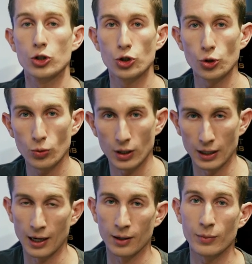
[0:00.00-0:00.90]
to the
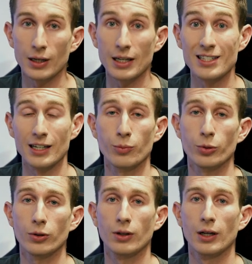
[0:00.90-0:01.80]
game is an
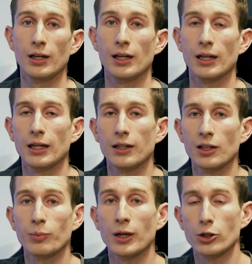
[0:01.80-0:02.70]
input.
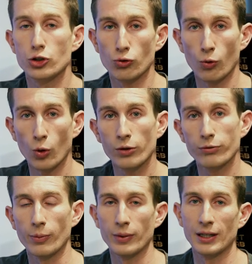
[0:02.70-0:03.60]
Anything being drawn
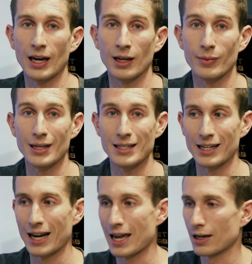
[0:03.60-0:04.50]
from the game is
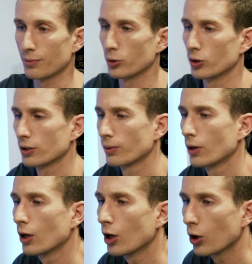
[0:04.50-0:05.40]
an output.
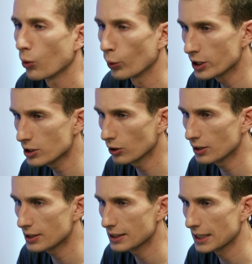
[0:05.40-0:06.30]
We're just going
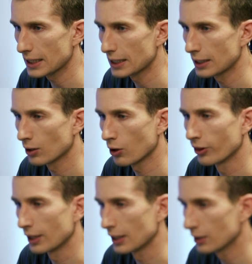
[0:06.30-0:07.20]
to stick here
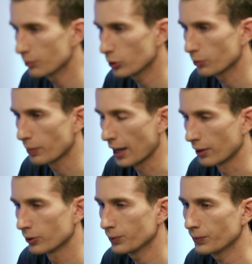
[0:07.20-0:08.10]
on the input
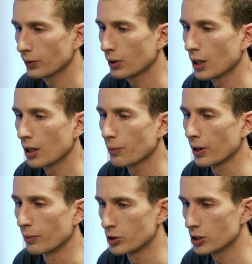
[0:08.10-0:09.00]
panel,
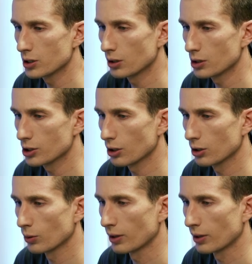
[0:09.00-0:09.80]
but I'm just going to show you